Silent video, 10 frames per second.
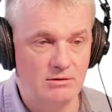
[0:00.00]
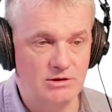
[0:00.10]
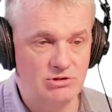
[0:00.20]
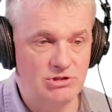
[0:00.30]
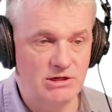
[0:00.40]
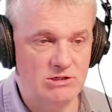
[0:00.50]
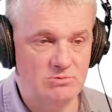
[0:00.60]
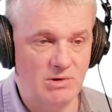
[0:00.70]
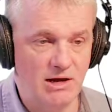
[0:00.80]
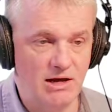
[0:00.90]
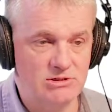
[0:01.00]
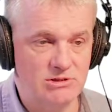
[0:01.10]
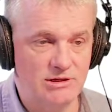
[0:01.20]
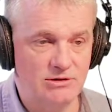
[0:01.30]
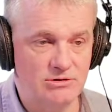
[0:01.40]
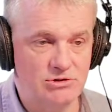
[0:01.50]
Let's change my oscillator